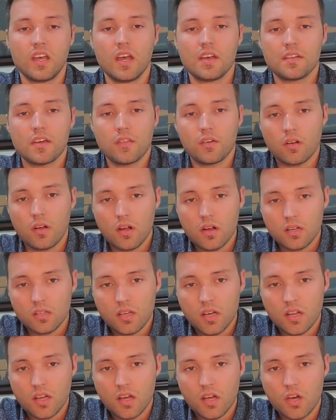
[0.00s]
Now, there are a
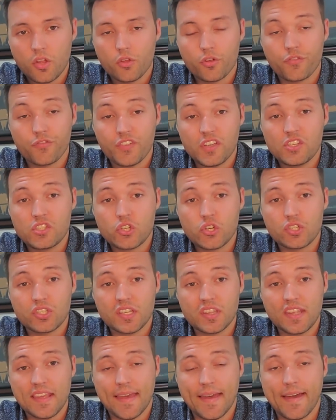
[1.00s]
lot of other features
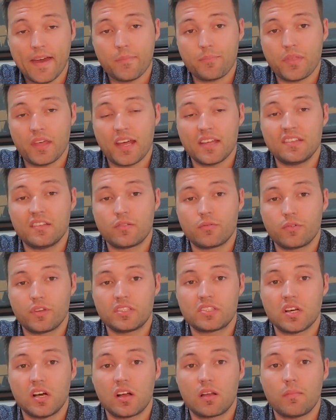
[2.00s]
in the app that I didn't really
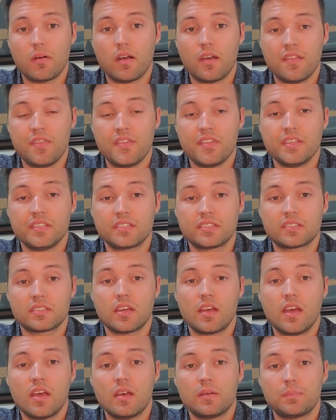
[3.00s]
talk about in this
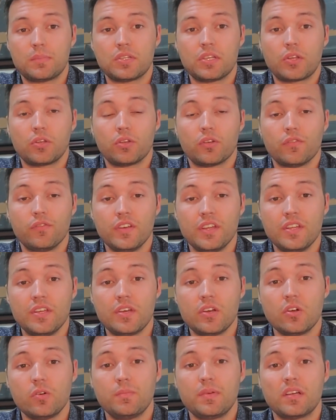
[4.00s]
particular
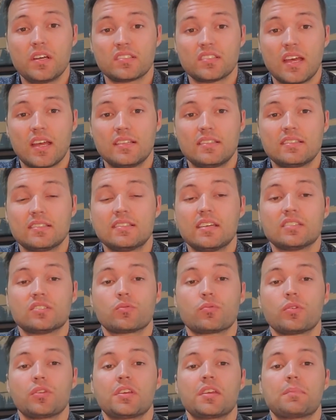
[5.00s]
video because it
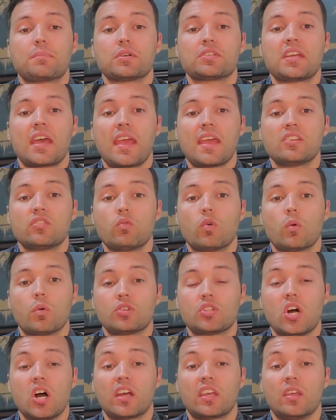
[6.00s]
doesn't really pertain to what we're
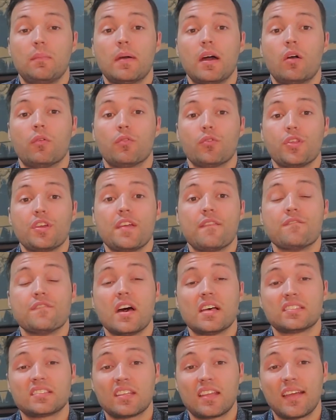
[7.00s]
talking about with the
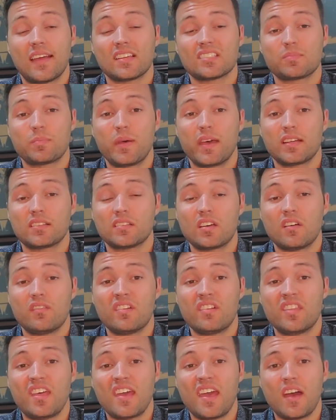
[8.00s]
investing aspect of
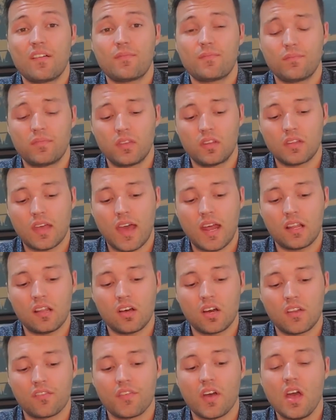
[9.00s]
it. They have had a
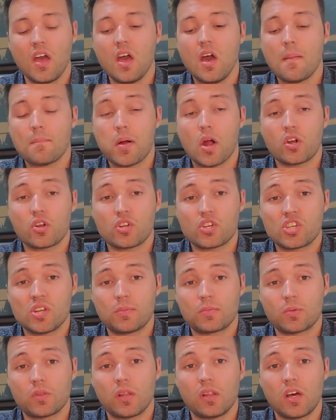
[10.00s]
lot of
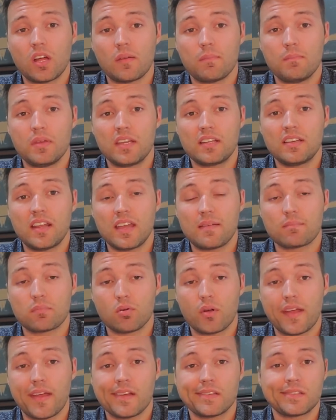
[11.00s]
partnerships with a lot of big name
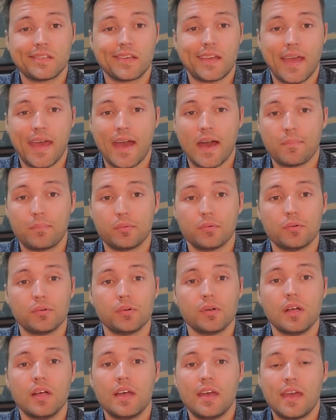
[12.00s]
brands like
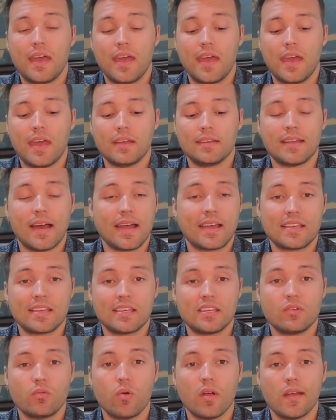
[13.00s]
Apple and
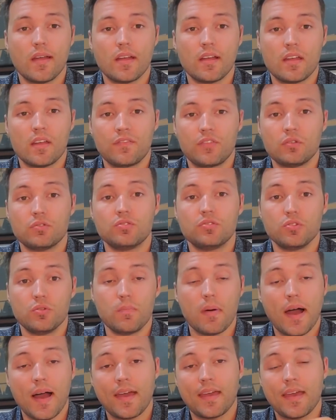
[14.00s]
Nike, where if you do
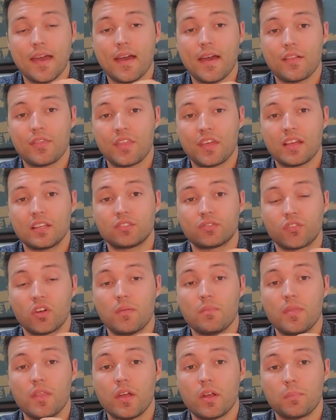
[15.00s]
buy things
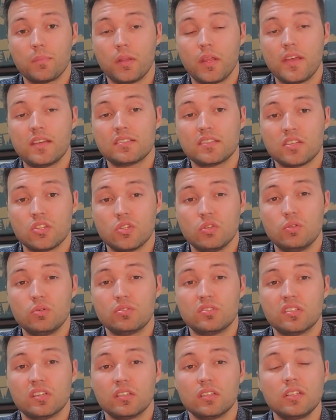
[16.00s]
from their place and
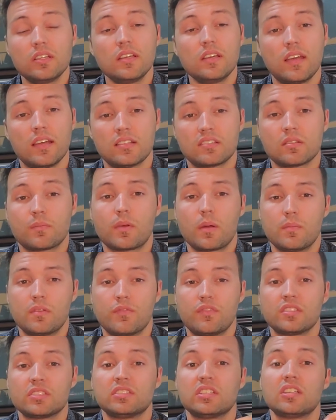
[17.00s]
use their link, and sometimes
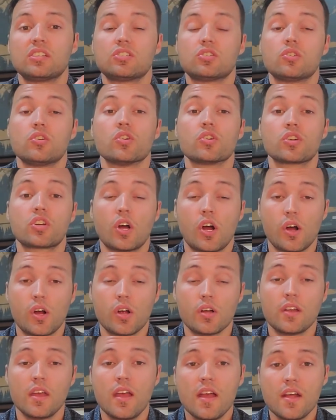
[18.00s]
if it's linked to your
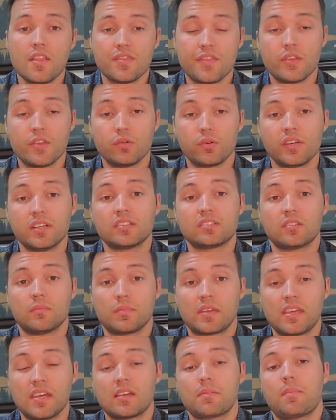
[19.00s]
card, then you'll get some
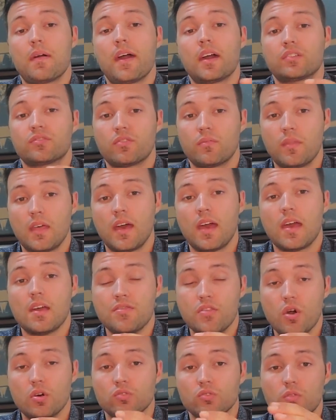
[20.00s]
kickbacks from that,
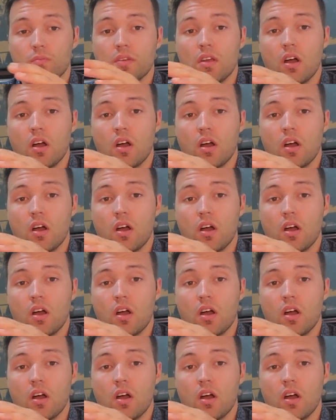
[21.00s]
and those will be